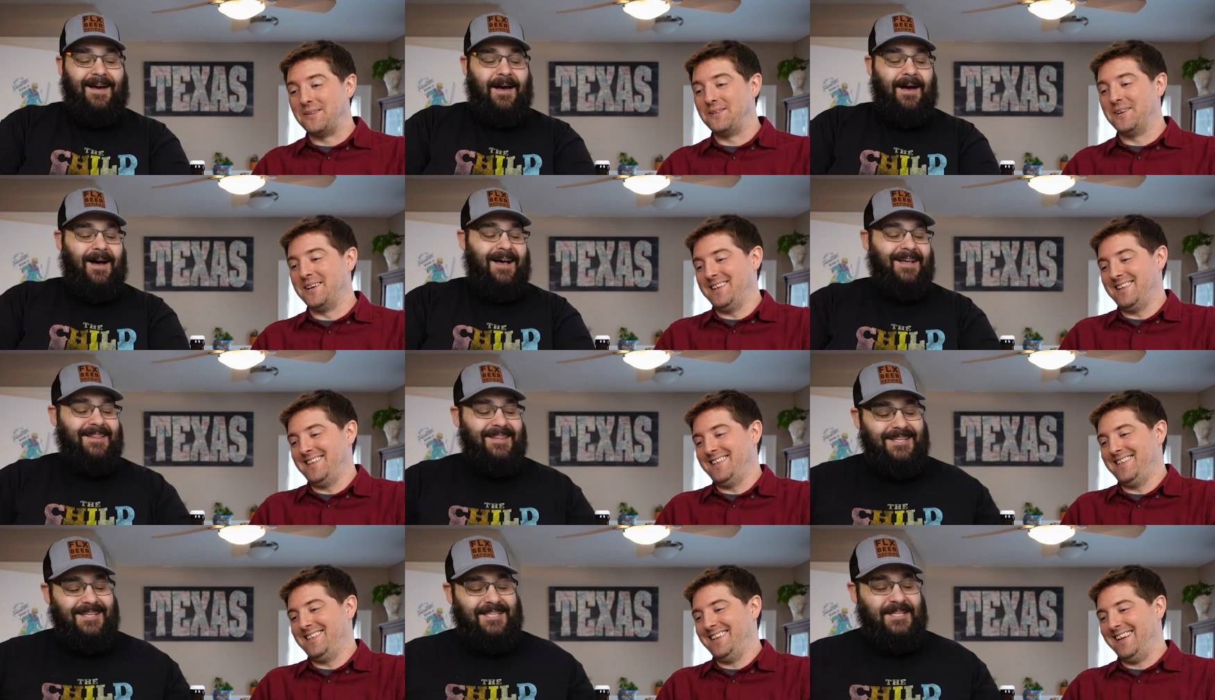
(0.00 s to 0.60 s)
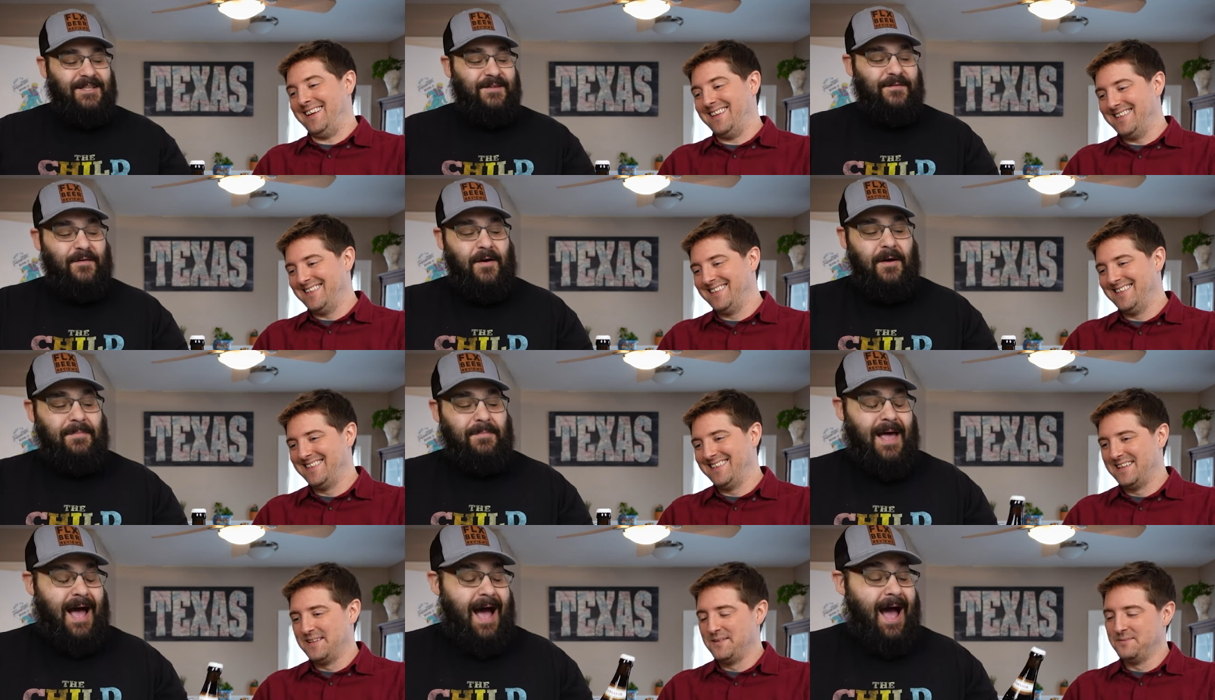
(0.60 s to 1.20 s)
Speaker 1: Uh, this is
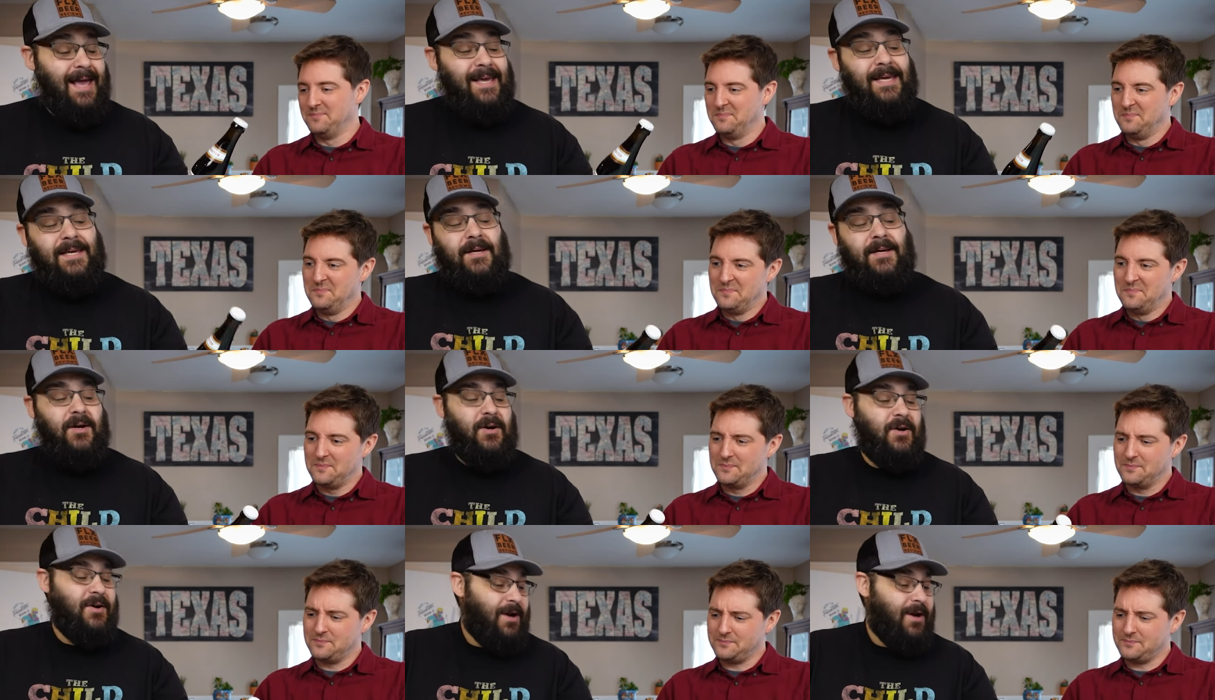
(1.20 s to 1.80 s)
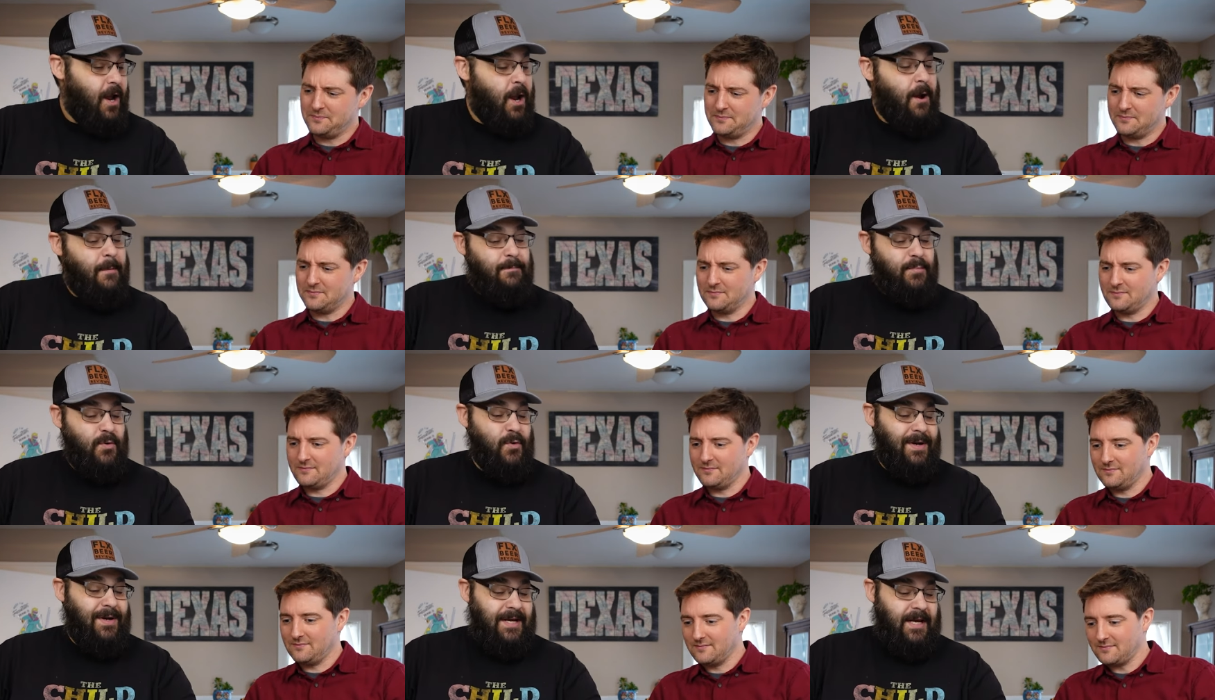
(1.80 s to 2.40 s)
from the Ayinger
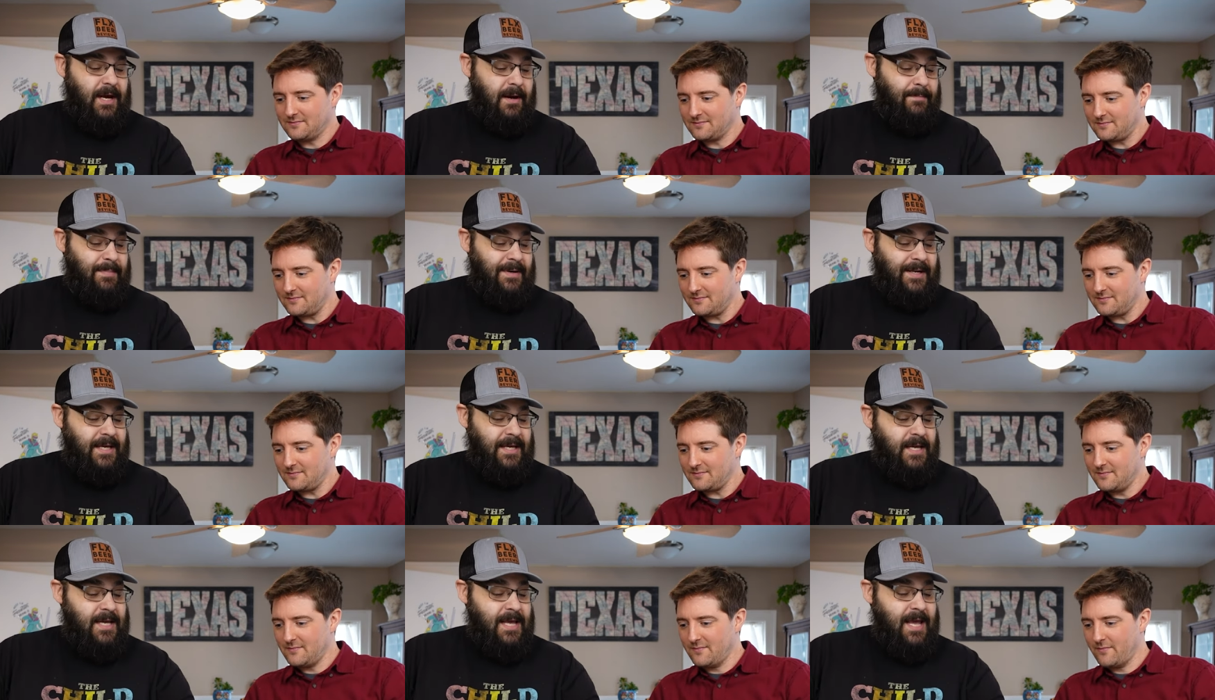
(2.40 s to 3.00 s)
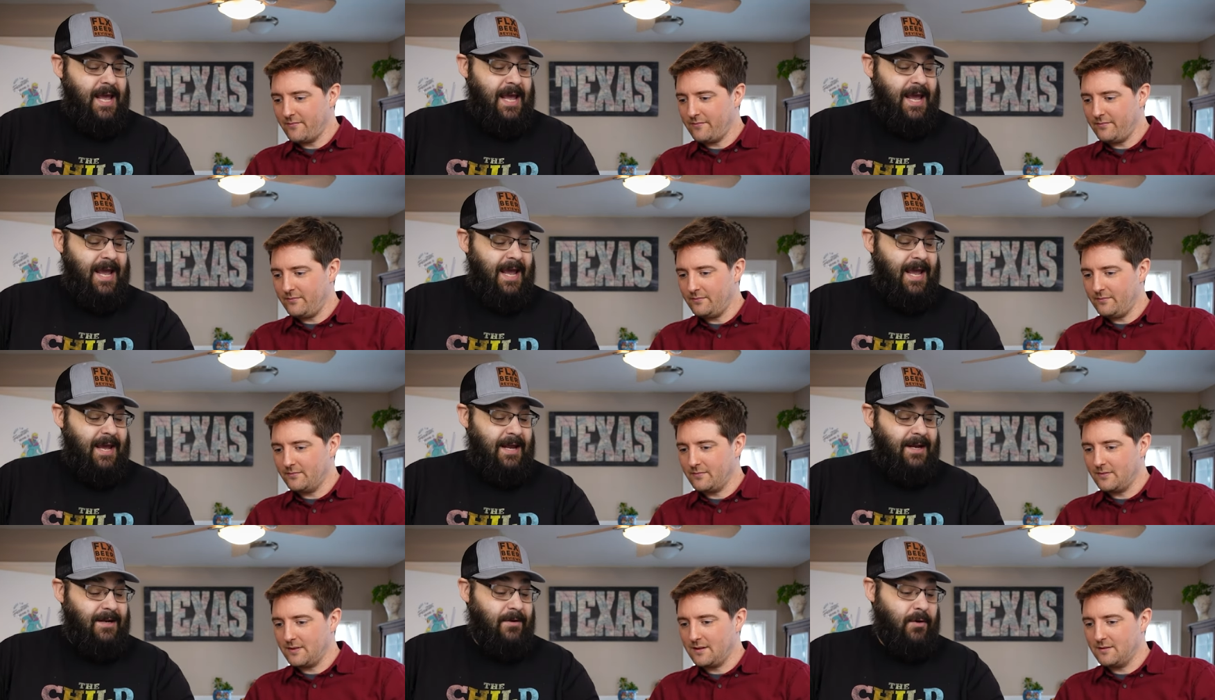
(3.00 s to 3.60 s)
Brewing Company
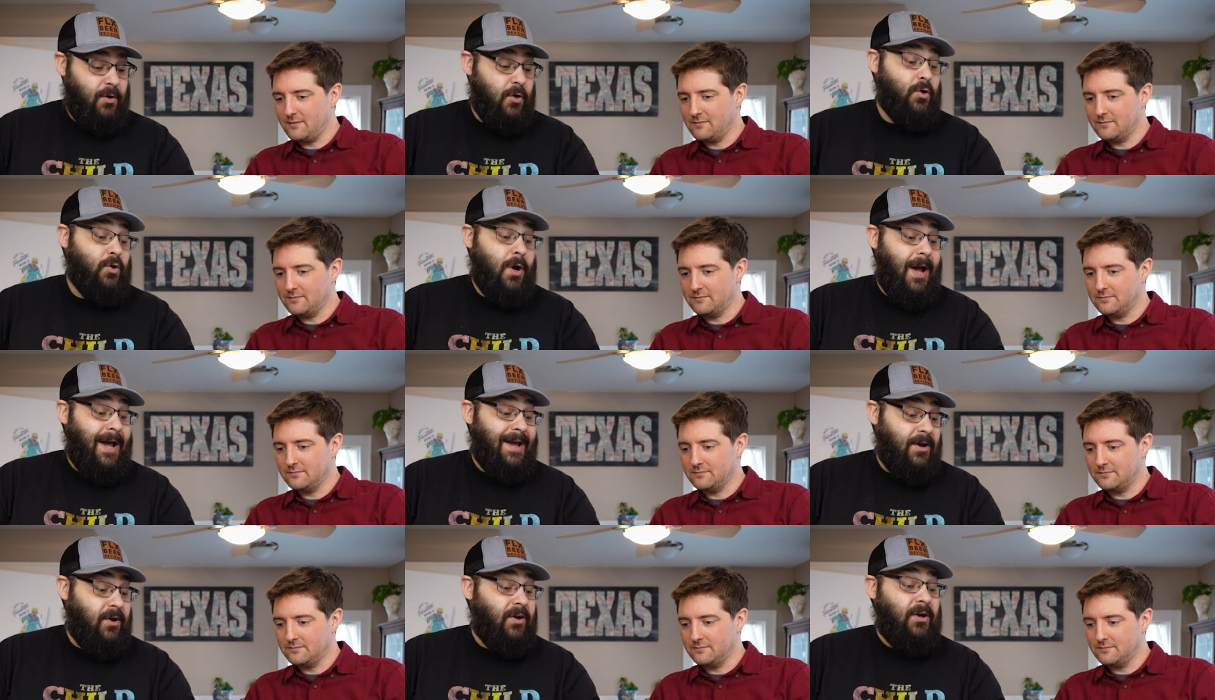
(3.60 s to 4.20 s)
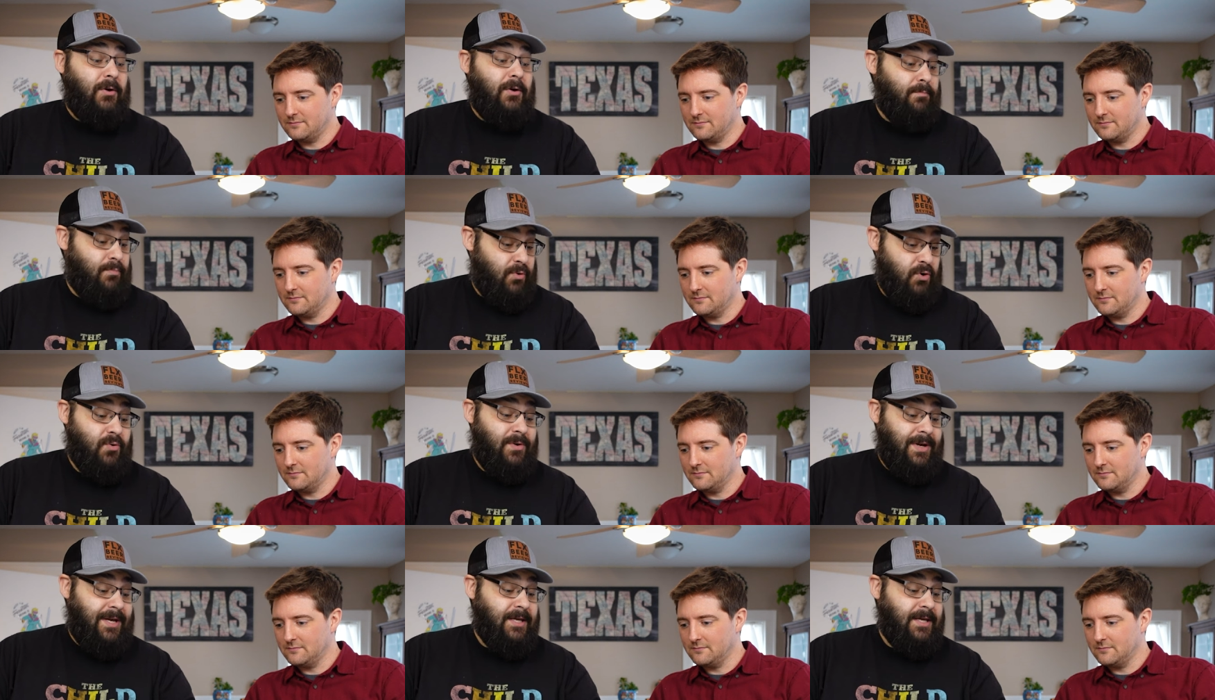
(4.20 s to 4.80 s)
and or Ayinger
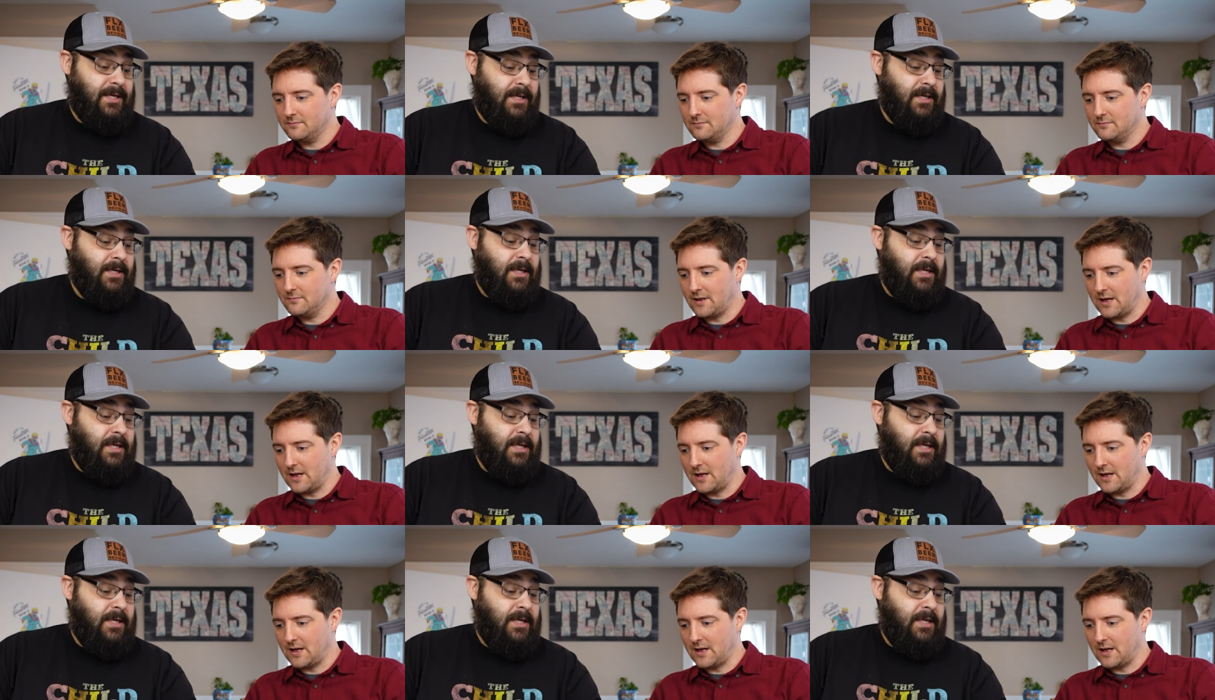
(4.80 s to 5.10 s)
Brewing.